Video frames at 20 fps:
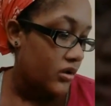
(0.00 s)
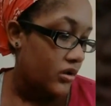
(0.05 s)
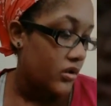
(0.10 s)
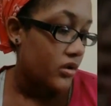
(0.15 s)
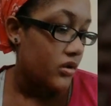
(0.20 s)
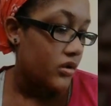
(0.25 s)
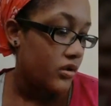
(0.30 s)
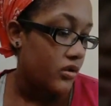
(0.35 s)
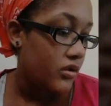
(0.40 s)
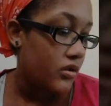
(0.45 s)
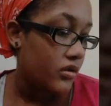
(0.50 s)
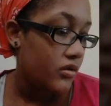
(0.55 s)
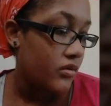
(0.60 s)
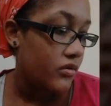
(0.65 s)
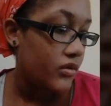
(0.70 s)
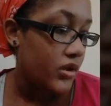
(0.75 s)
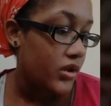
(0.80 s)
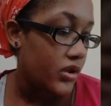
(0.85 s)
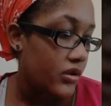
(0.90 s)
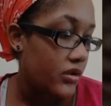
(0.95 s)
you know
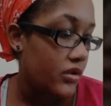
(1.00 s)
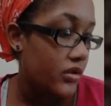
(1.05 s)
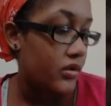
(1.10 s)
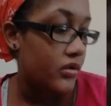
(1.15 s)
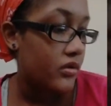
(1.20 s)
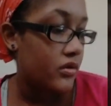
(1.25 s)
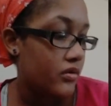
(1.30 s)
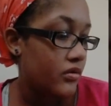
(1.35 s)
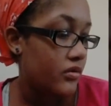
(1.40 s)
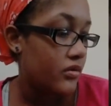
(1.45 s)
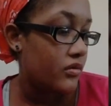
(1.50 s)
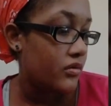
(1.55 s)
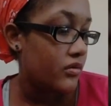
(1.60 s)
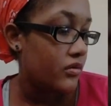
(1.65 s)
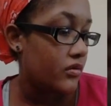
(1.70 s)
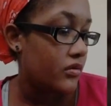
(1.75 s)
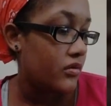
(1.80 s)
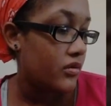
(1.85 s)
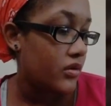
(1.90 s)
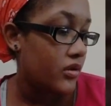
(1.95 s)
he's
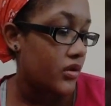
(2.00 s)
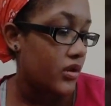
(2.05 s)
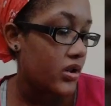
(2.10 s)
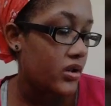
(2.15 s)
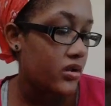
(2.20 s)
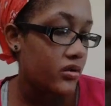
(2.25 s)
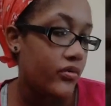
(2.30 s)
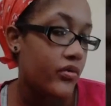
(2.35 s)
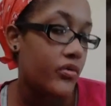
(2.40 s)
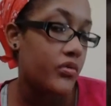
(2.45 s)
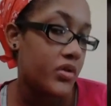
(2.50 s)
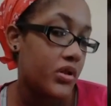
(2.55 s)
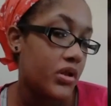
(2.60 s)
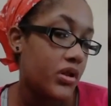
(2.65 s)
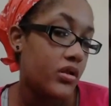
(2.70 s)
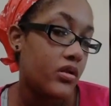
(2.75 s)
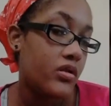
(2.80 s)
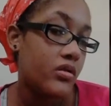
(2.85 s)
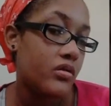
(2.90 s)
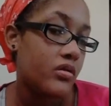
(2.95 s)
he has a
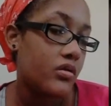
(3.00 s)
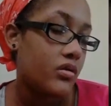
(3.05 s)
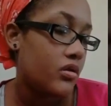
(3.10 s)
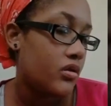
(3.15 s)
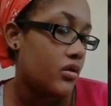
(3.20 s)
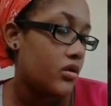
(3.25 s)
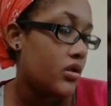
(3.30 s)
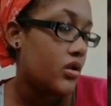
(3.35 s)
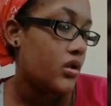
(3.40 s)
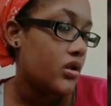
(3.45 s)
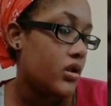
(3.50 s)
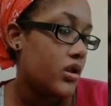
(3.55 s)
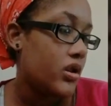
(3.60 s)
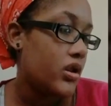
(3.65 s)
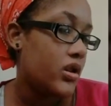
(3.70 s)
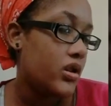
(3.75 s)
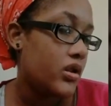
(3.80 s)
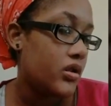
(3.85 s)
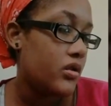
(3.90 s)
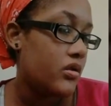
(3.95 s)
routine,
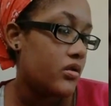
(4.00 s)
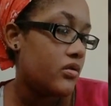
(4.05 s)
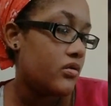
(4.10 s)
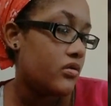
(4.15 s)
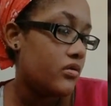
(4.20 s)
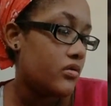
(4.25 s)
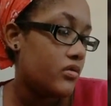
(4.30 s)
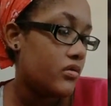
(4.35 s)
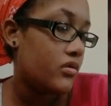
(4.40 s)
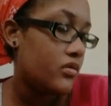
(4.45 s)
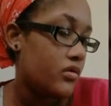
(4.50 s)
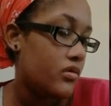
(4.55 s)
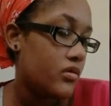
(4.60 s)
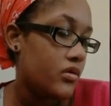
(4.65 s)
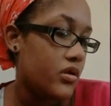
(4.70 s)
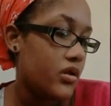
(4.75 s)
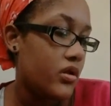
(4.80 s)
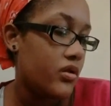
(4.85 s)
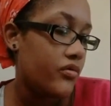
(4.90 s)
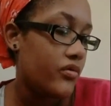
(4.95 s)
and
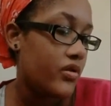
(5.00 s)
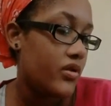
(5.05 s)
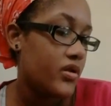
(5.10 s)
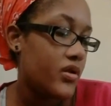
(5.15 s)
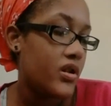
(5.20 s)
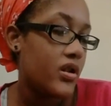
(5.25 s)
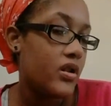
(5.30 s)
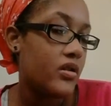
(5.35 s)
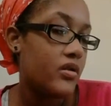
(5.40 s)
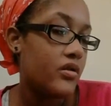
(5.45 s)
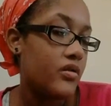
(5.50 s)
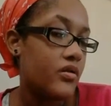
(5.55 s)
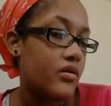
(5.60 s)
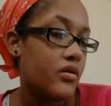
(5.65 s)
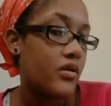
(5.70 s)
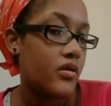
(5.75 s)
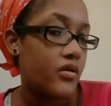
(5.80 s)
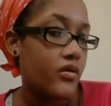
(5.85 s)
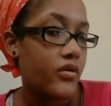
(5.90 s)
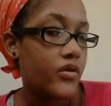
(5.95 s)
if he's not
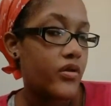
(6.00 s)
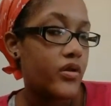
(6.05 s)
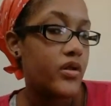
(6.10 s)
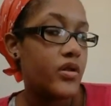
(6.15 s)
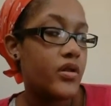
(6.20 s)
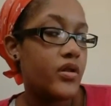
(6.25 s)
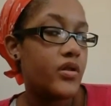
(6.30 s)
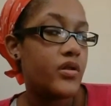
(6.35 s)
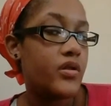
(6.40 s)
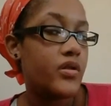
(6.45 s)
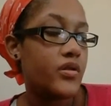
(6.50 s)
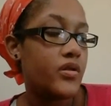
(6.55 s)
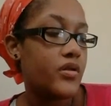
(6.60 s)
hungry, he's